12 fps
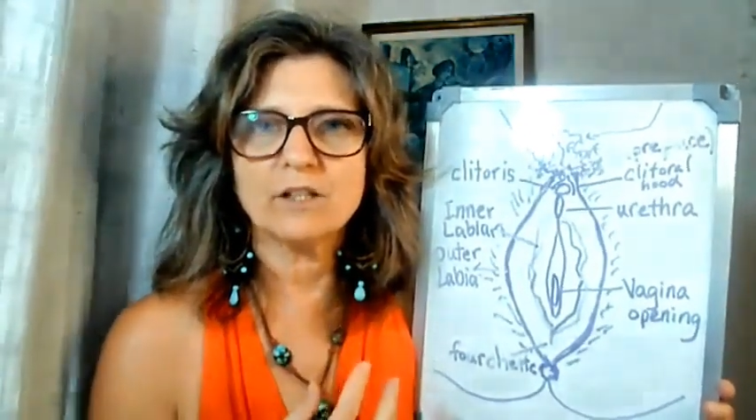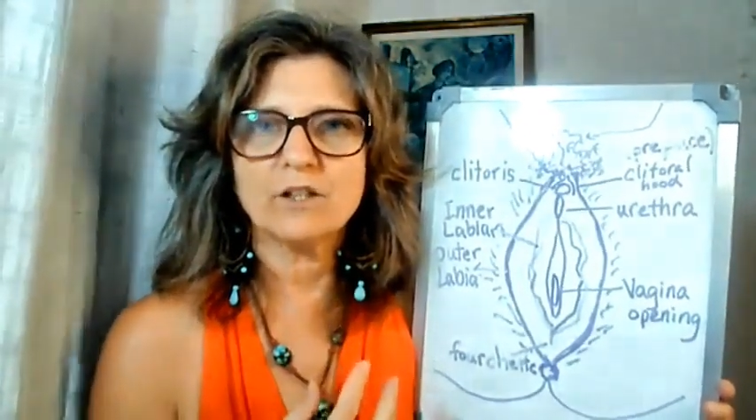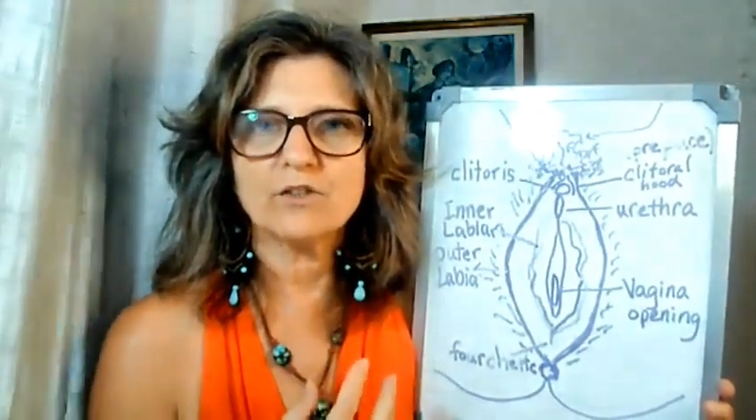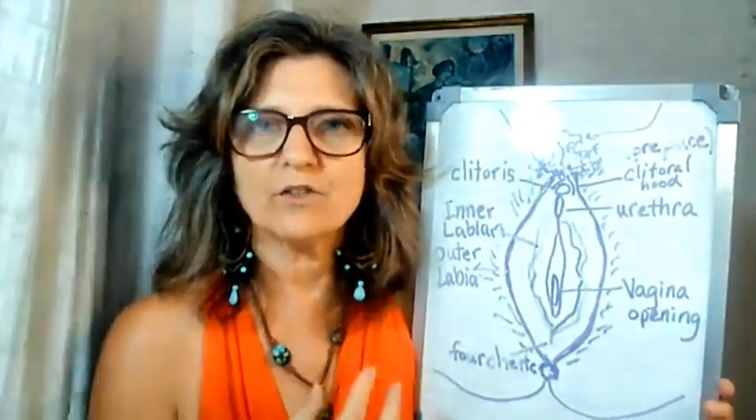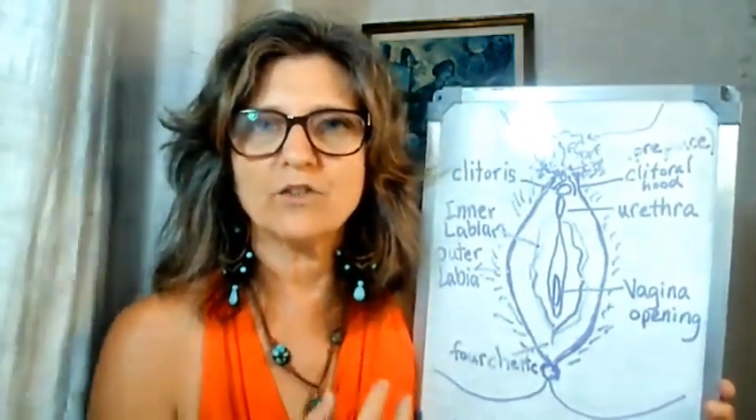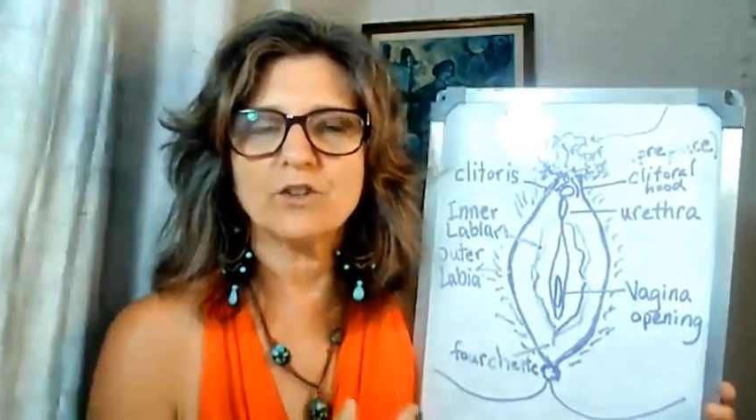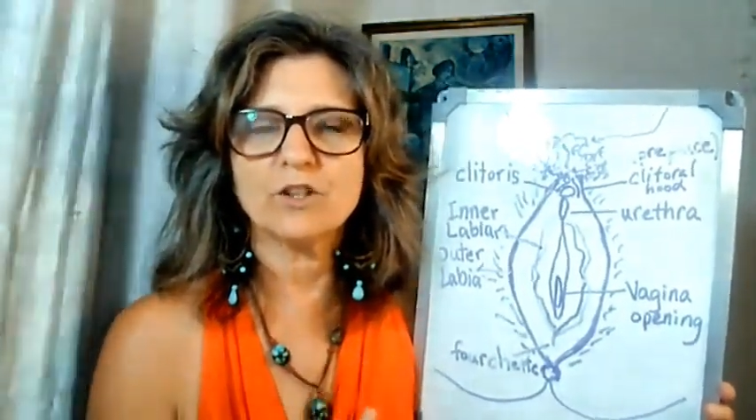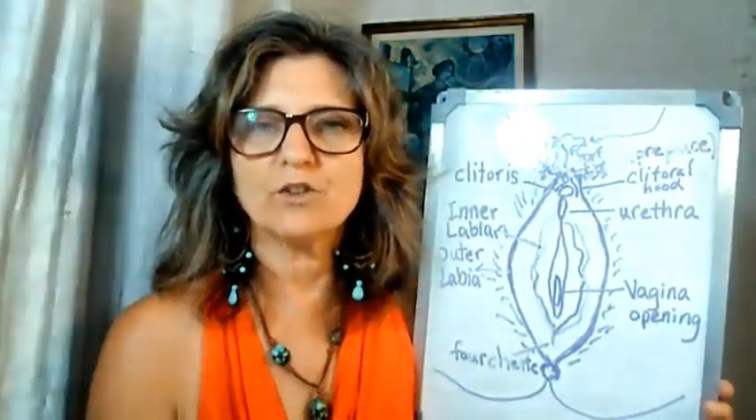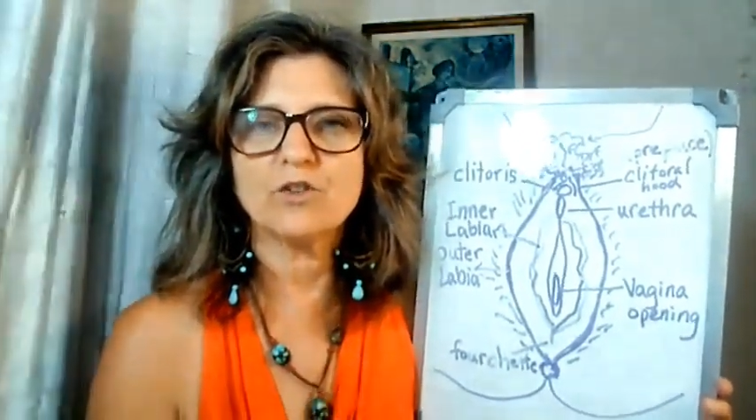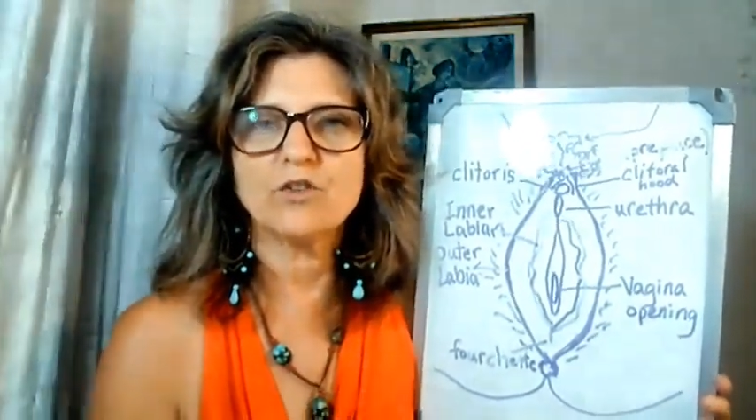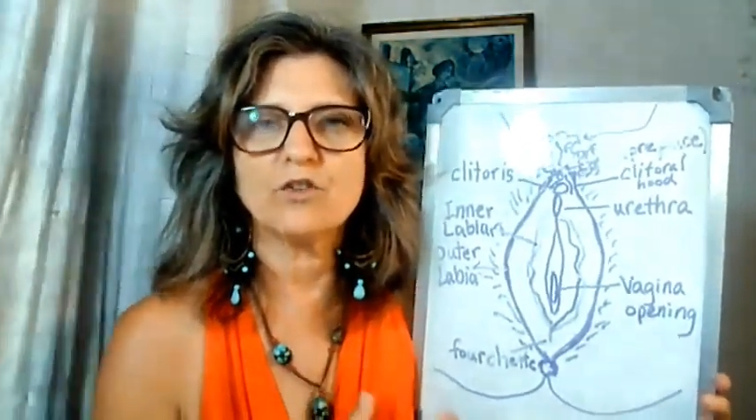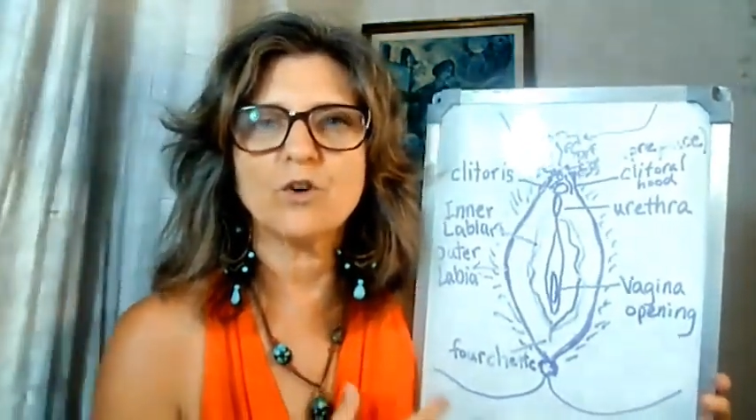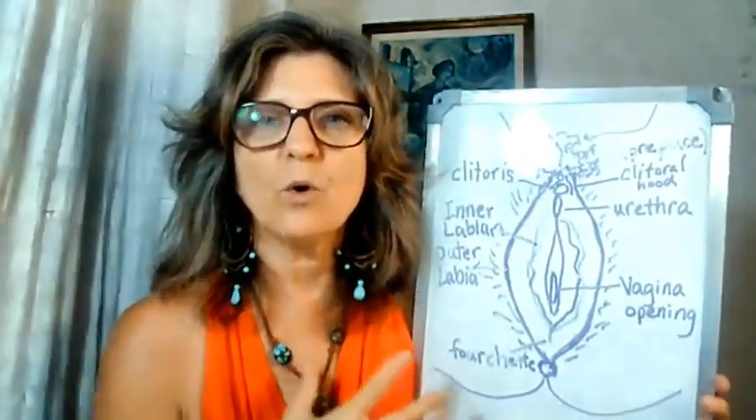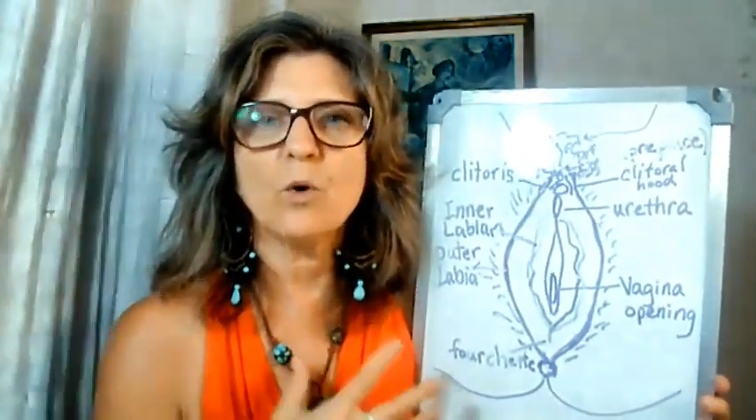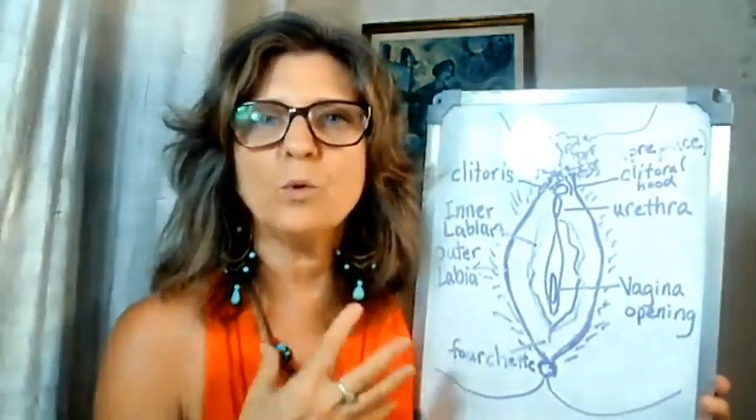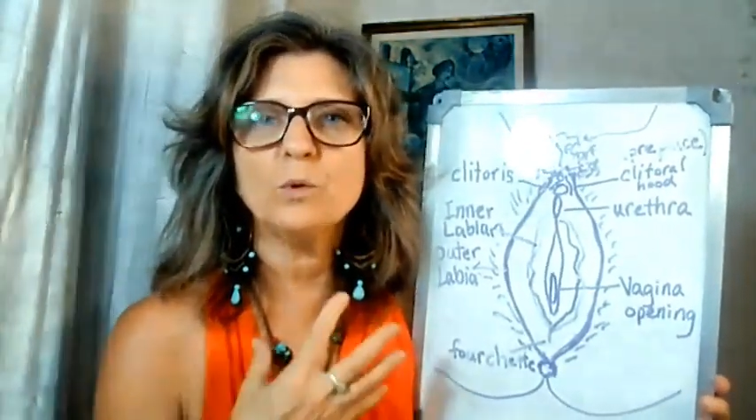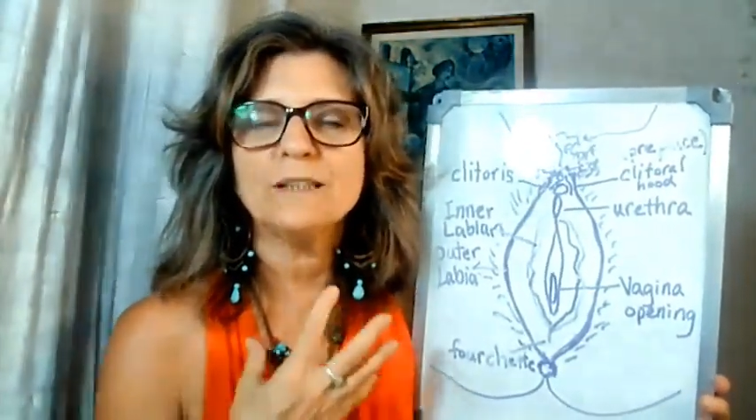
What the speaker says: There's so